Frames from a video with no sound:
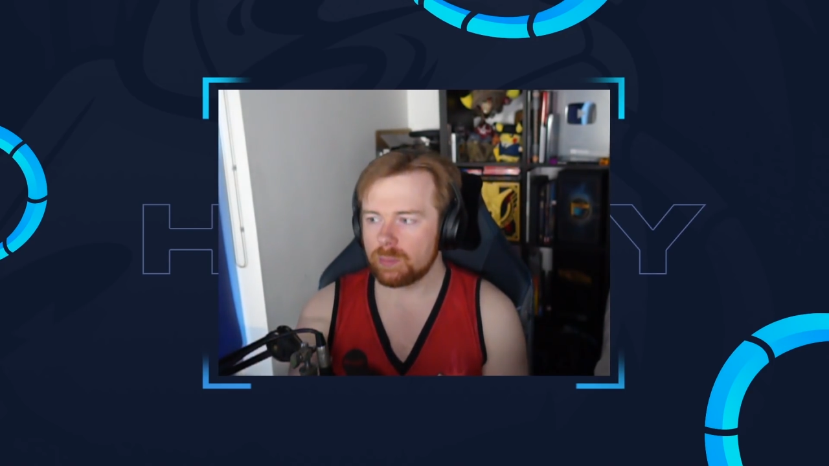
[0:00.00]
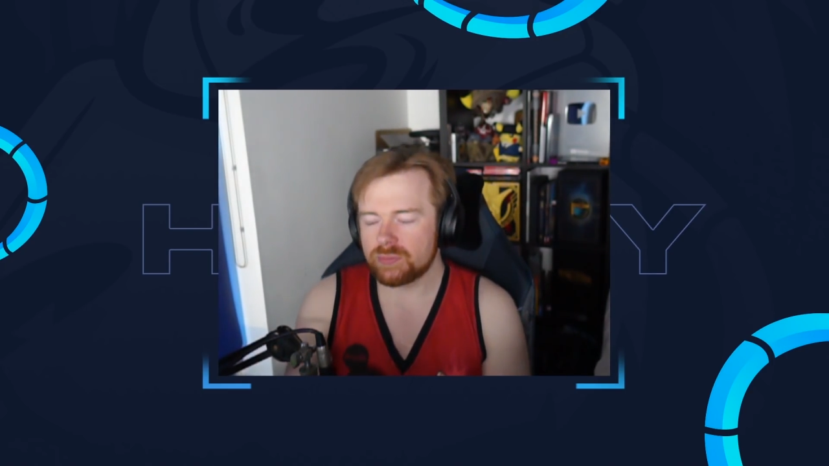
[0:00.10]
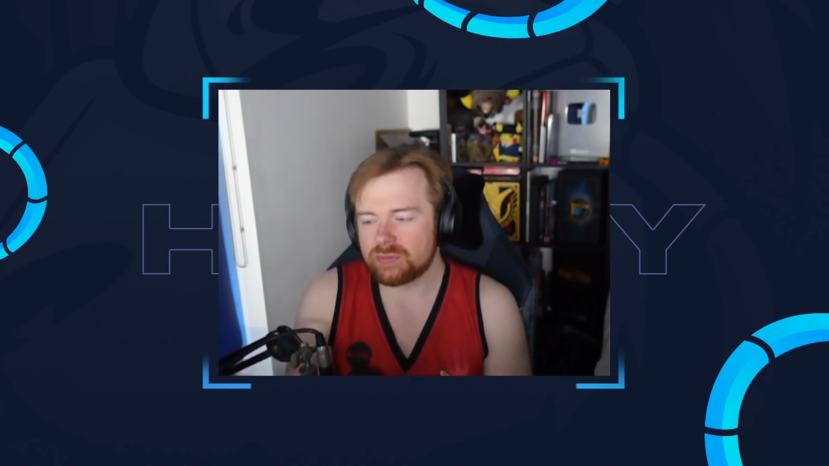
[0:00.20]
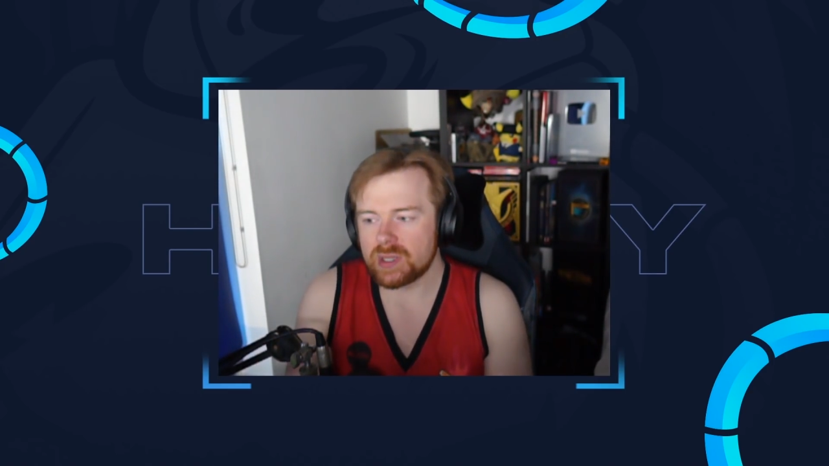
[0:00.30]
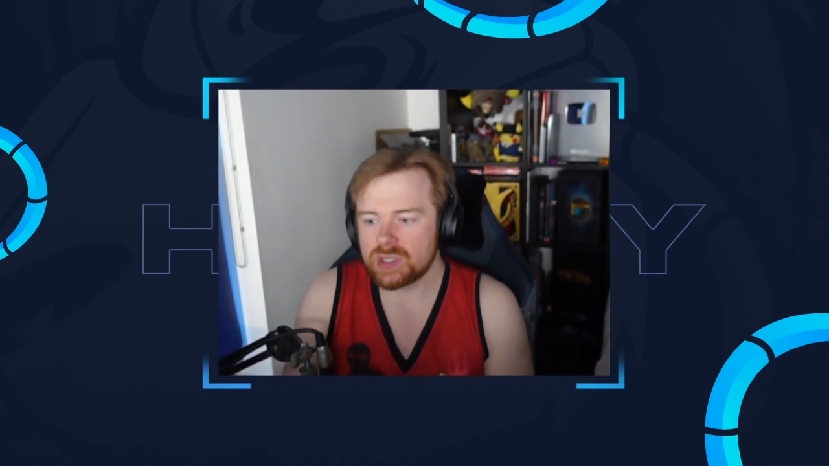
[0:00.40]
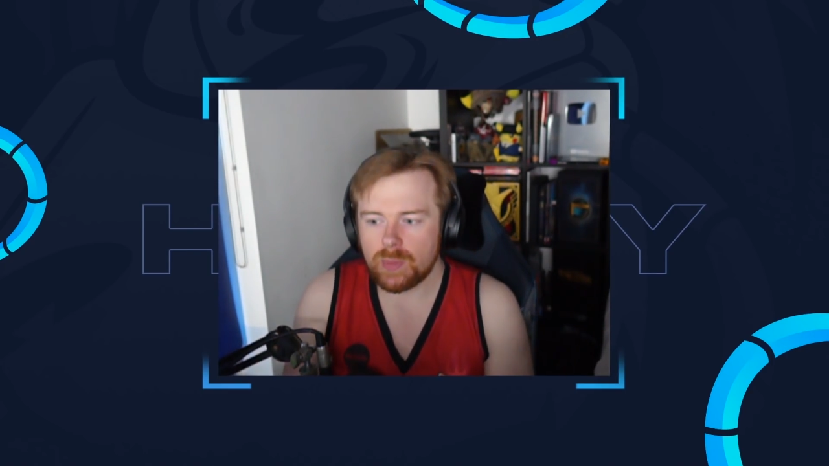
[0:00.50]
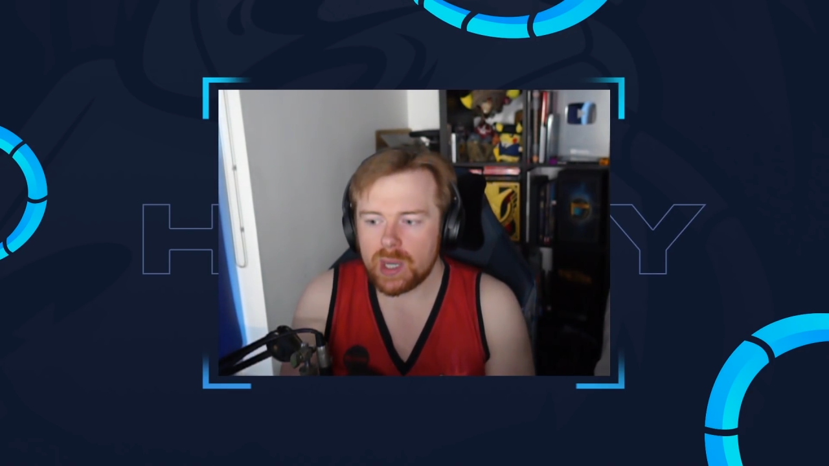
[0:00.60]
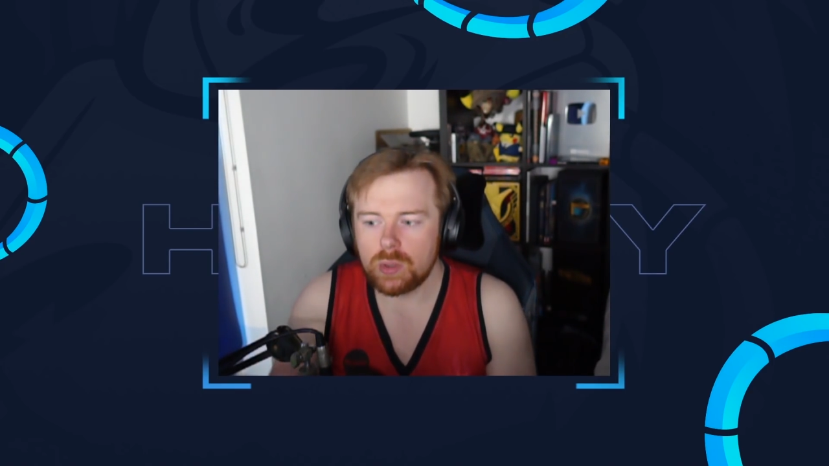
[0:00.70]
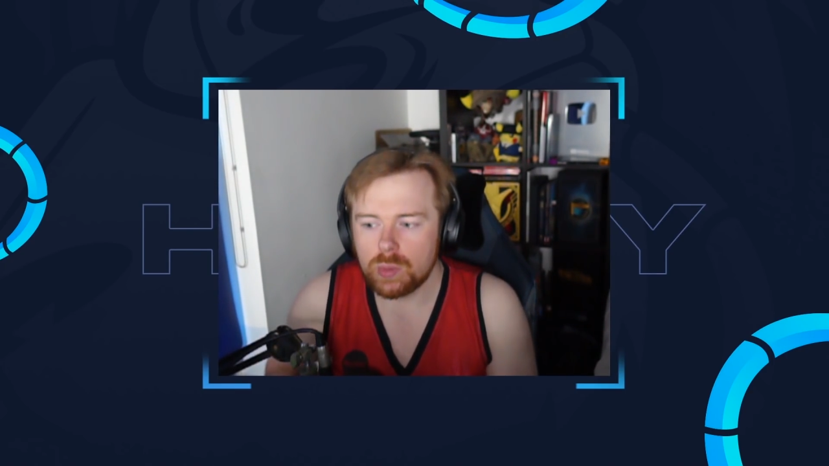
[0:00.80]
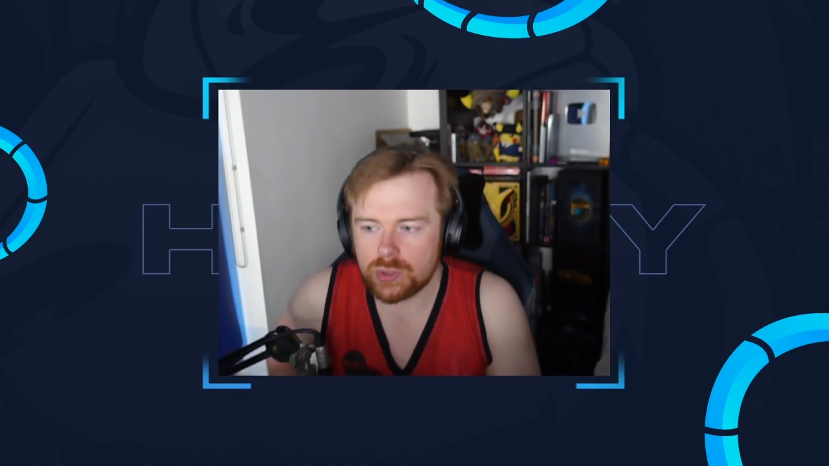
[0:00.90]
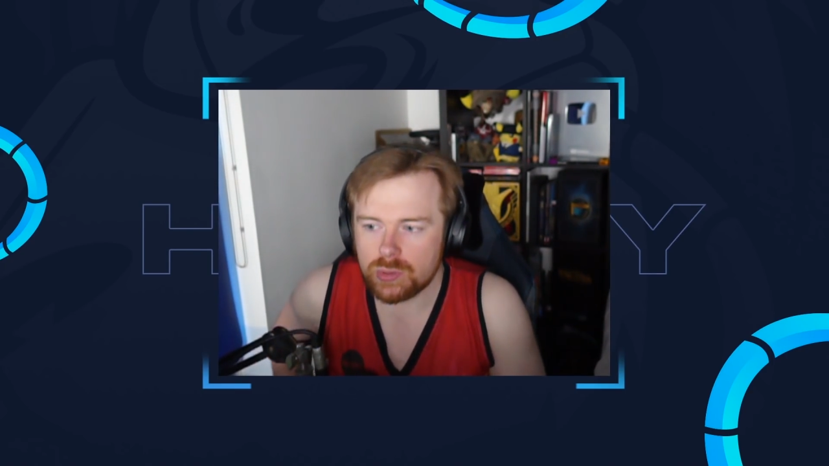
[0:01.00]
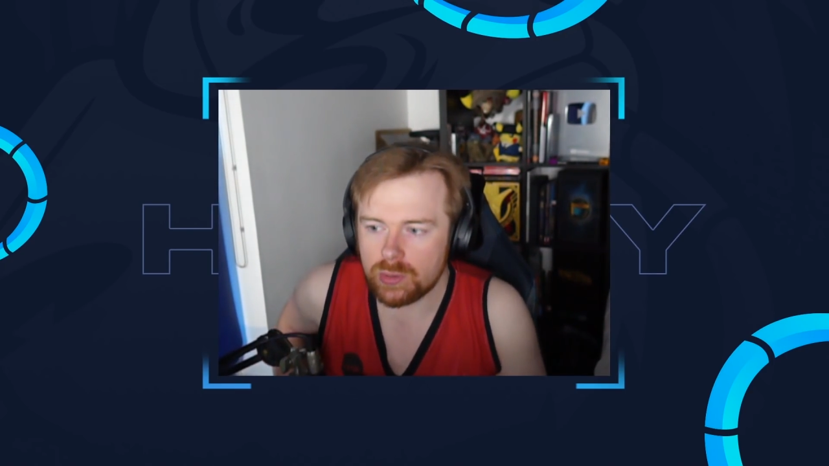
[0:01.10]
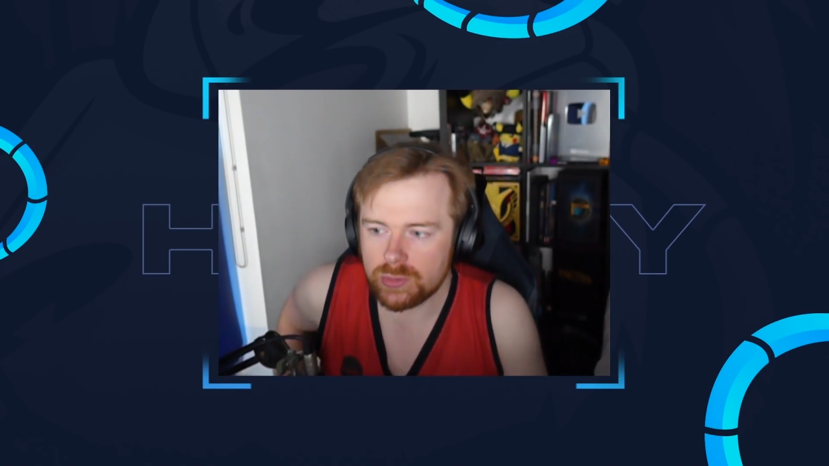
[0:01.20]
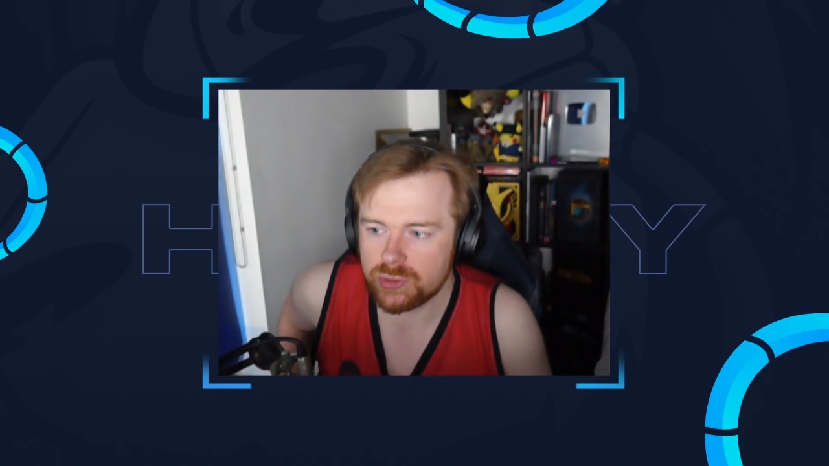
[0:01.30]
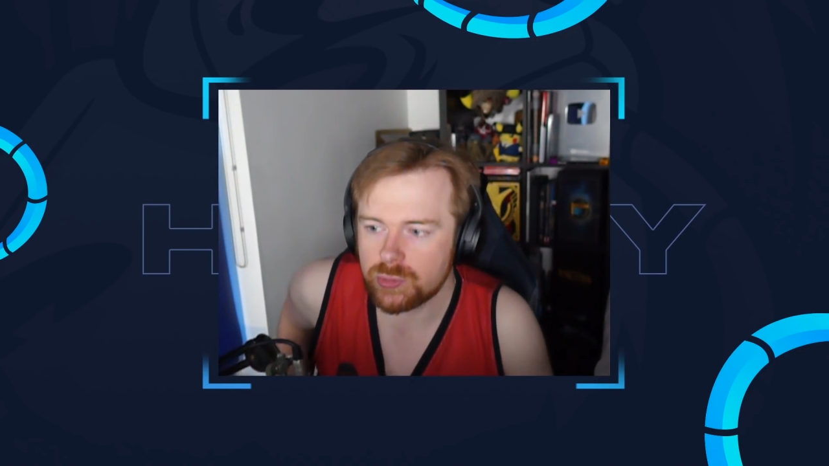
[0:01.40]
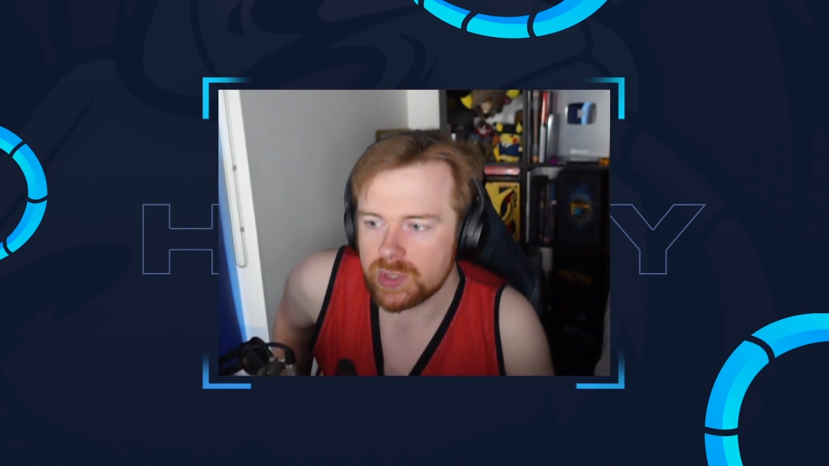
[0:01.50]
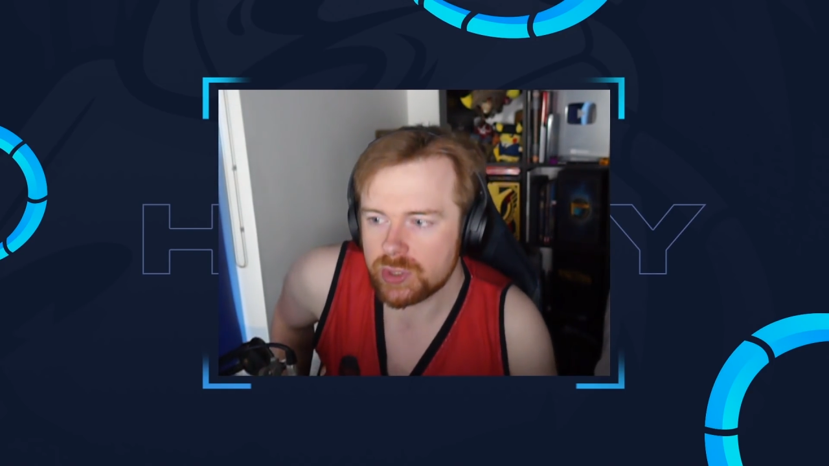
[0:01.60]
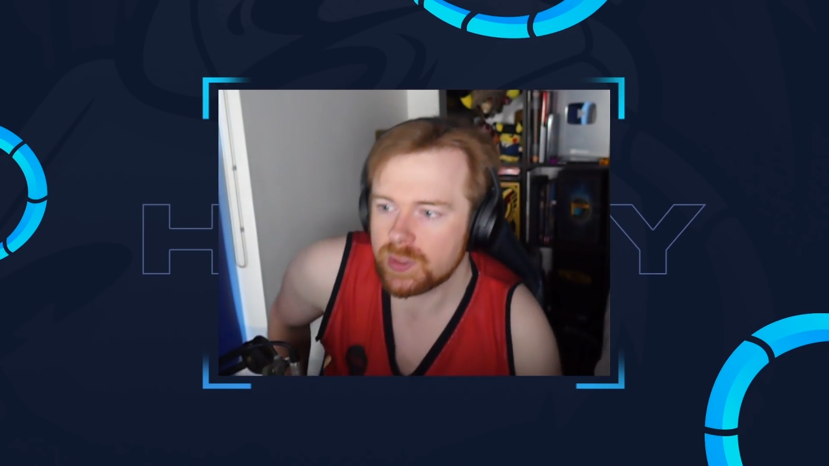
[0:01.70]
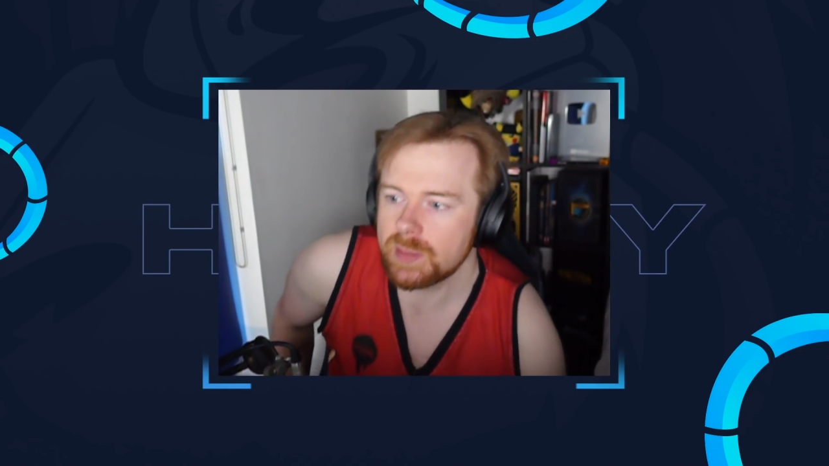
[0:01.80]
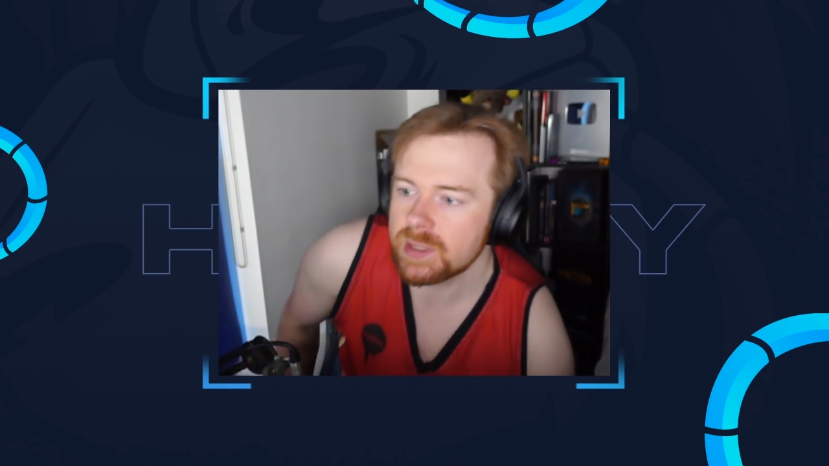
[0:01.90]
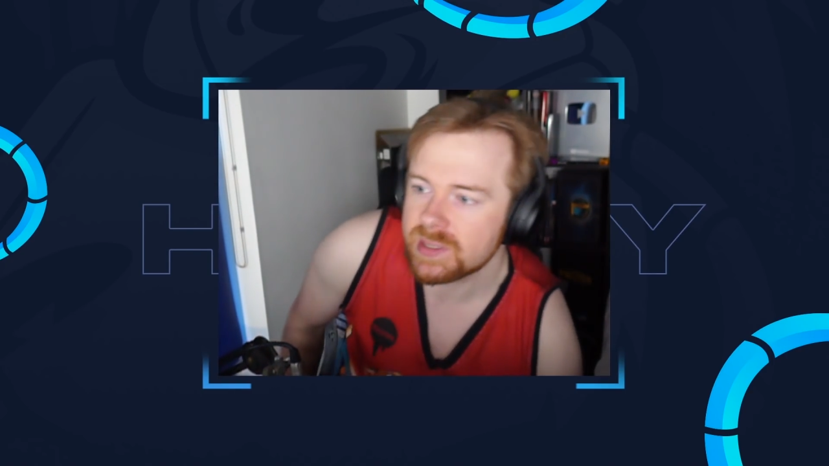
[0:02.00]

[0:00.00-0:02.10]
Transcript: Friends of mine who are Twitch streamers,